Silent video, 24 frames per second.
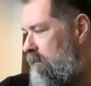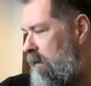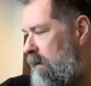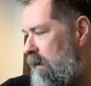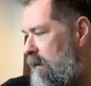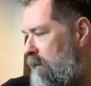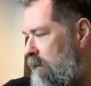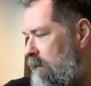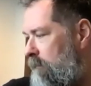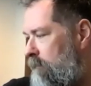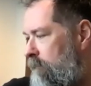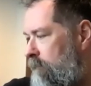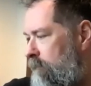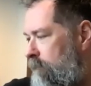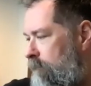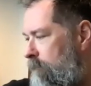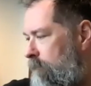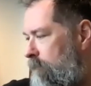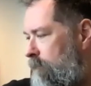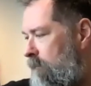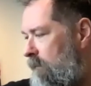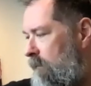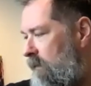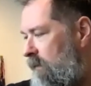
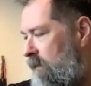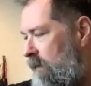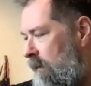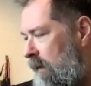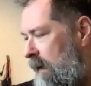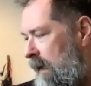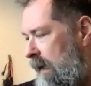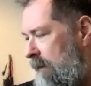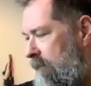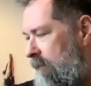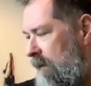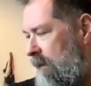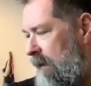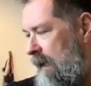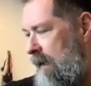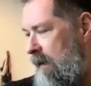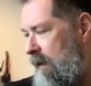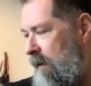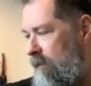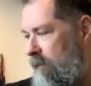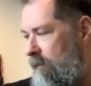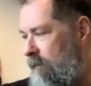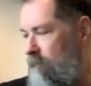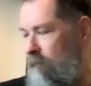So I have a
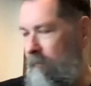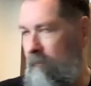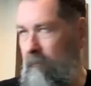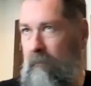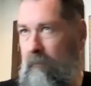lot of